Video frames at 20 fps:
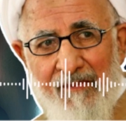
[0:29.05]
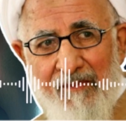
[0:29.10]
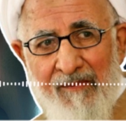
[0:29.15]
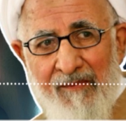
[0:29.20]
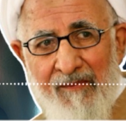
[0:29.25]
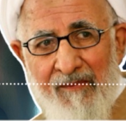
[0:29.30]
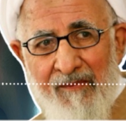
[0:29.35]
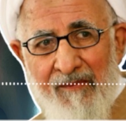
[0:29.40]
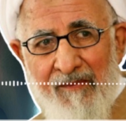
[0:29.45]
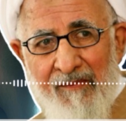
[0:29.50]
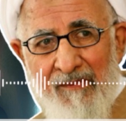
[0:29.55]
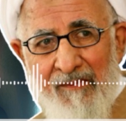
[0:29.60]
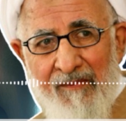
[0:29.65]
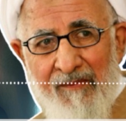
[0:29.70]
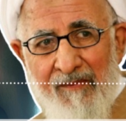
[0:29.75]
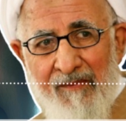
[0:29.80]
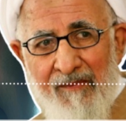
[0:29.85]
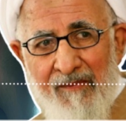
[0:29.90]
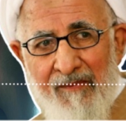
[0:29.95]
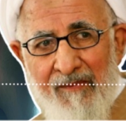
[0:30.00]
have a lot
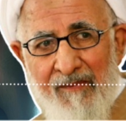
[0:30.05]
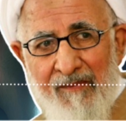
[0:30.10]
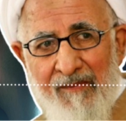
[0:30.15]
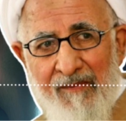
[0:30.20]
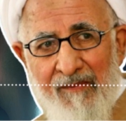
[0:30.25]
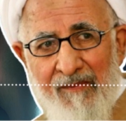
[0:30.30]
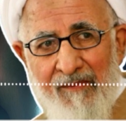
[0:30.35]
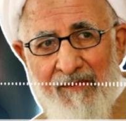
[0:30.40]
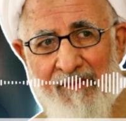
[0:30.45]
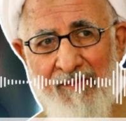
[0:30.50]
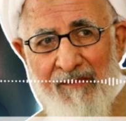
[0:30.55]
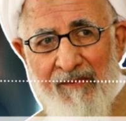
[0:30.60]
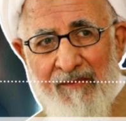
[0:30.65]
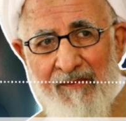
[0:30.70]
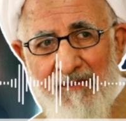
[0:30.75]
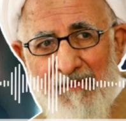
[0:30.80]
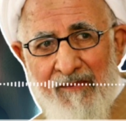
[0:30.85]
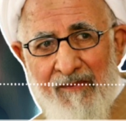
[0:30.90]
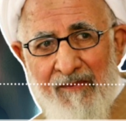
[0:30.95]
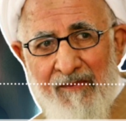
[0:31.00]
of events
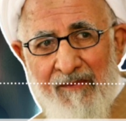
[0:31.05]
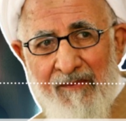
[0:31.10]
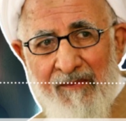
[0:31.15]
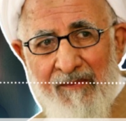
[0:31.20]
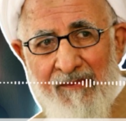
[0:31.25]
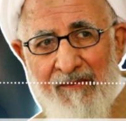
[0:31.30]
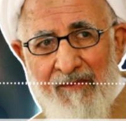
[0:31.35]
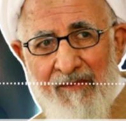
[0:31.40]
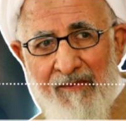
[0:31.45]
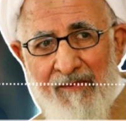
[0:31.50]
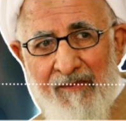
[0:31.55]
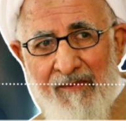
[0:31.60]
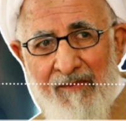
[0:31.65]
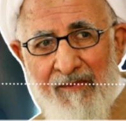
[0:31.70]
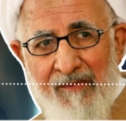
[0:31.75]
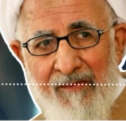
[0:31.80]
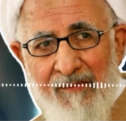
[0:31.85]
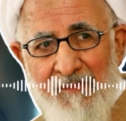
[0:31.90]
happening this week.